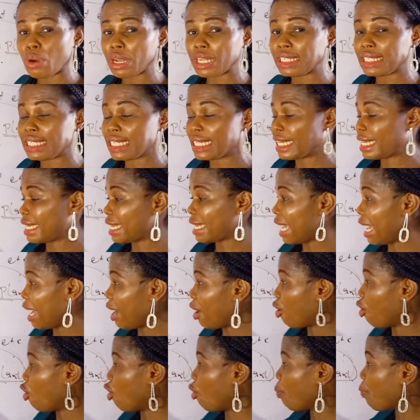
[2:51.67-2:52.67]
with the
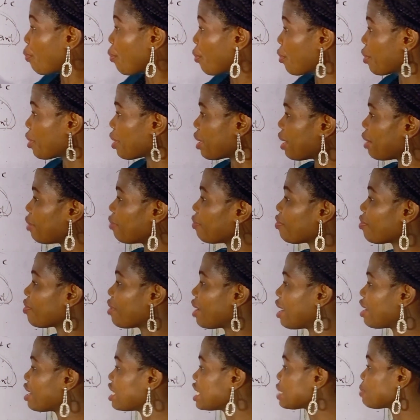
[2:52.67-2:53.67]
noun or pronoun
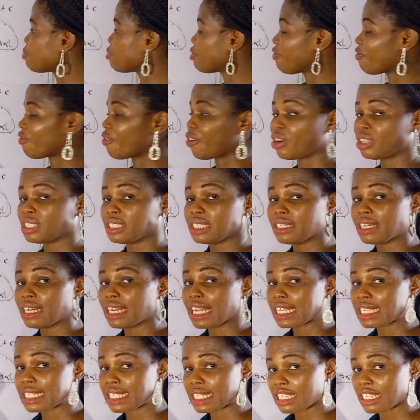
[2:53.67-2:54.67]
that is before the
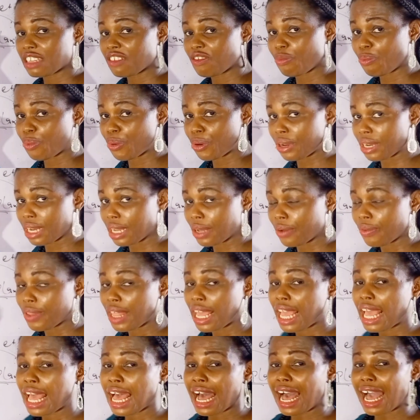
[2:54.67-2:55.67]
relative pronoun.
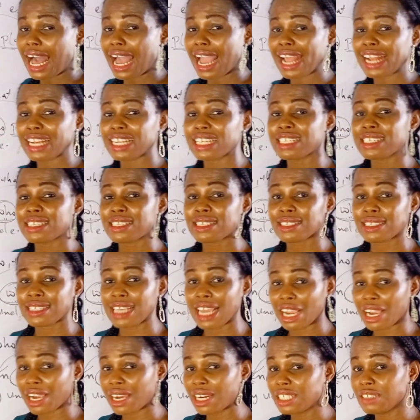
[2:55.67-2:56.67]
And the
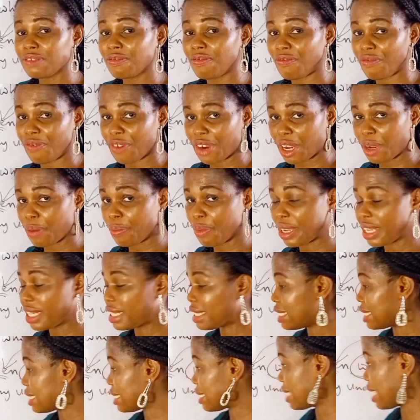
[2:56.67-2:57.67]
second verb
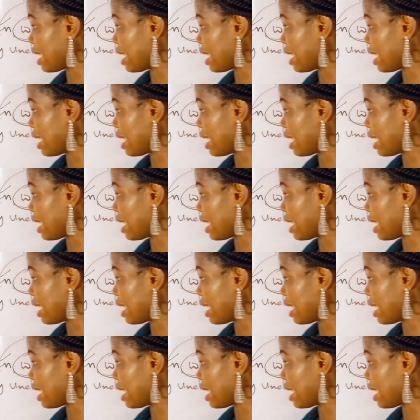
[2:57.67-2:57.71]
in the